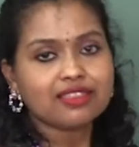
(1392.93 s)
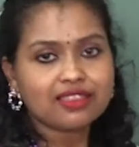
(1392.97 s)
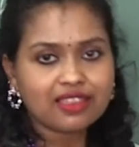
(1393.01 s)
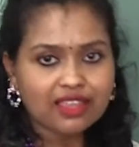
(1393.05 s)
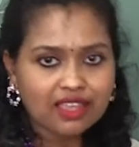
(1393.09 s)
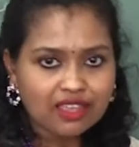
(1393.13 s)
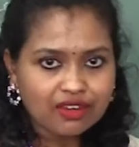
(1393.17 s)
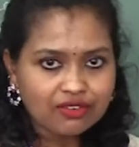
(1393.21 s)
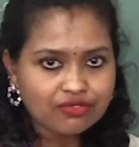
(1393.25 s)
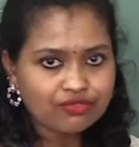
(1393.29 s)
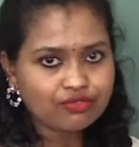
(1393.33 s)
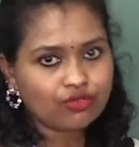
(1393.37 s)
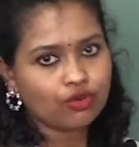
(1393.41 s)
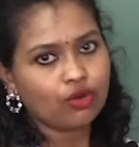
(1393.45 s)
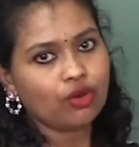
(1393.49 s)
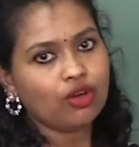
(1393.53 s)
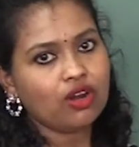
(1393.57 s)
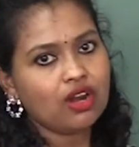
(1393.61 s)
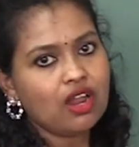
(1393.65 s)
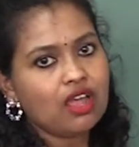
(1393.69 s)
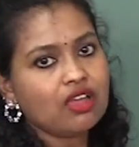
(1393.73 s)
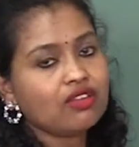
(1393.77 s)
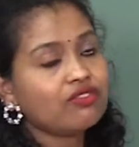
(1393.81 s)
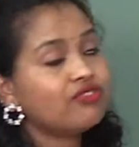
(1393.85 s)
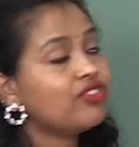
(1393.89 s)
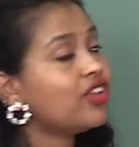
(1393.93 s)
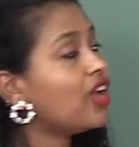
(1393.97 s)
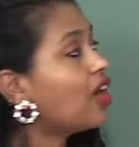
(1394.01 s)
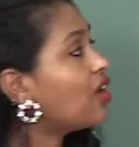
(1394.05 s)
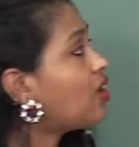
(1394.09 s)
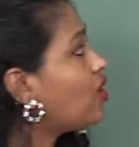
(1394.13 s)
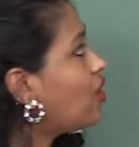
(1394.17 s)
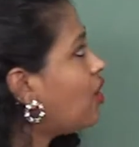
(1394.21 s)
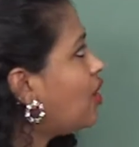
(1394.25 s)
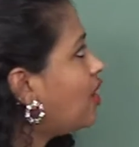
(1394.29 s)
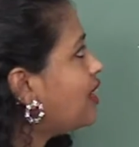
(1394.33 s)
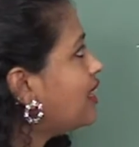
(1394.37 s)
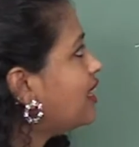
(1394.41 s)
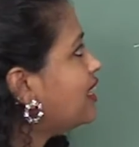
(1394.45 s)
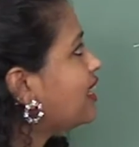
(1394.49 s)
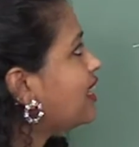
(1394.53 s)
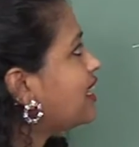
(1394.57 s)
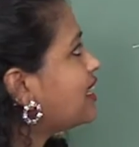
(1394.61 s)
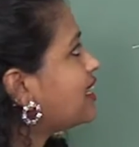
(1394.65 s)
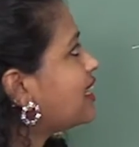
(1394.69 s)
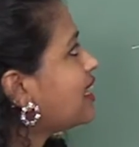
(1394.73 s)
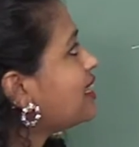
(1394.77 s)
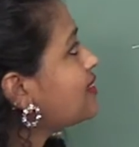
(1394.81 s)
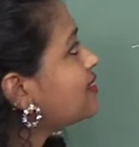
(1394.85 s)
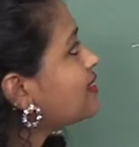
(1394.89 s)
Therefore, we are
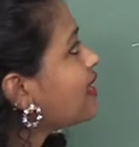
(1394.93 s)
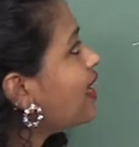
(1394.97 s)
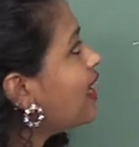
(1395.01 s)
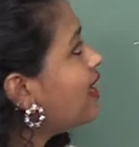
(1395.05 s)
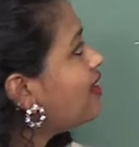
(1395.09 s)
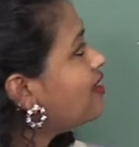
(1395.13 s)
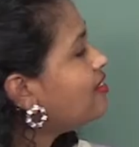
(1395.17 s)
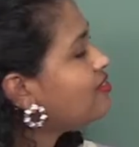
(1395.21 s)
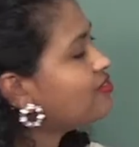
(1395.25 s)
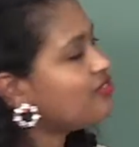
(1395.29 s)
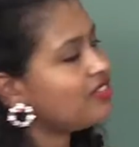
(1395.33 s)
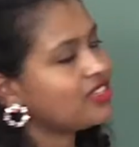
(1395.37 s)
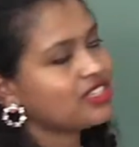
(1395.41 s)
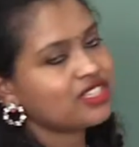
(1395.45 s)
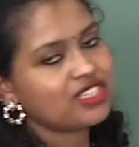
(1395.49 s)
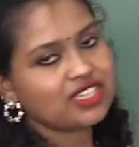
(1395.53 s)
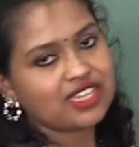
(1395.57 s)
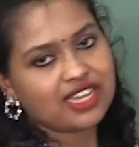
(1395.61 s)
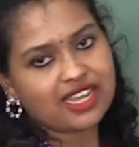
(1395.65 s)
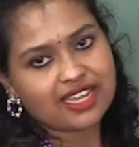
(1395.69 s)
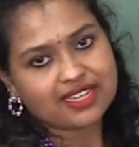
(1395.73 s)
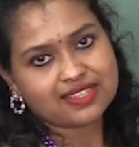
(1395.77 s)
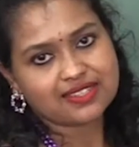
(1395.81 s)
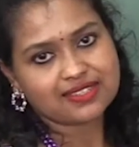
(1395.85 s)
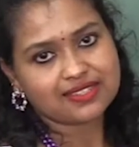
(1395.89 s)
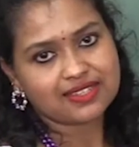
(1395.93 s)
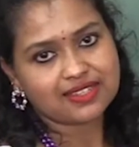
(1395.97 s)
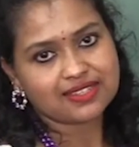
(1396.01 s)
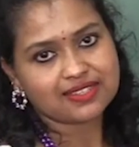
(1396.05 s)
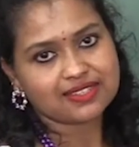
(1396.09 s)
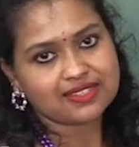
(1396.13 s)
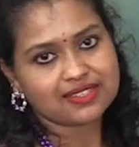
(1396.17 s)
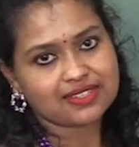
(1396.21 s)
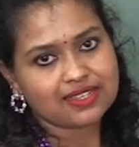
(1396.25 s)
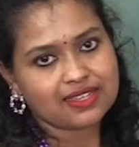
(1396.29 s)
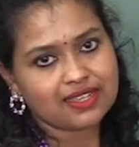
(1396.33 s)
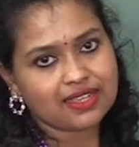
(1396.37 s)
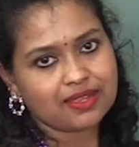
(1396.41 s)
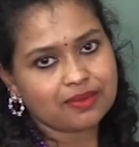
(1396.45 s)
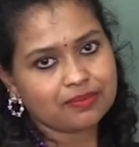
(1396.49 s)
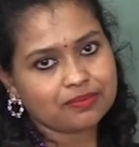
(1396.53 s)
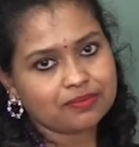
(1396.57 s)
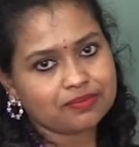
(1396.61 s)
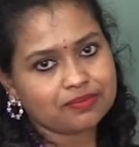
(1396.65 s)
calling it as elephantiasis.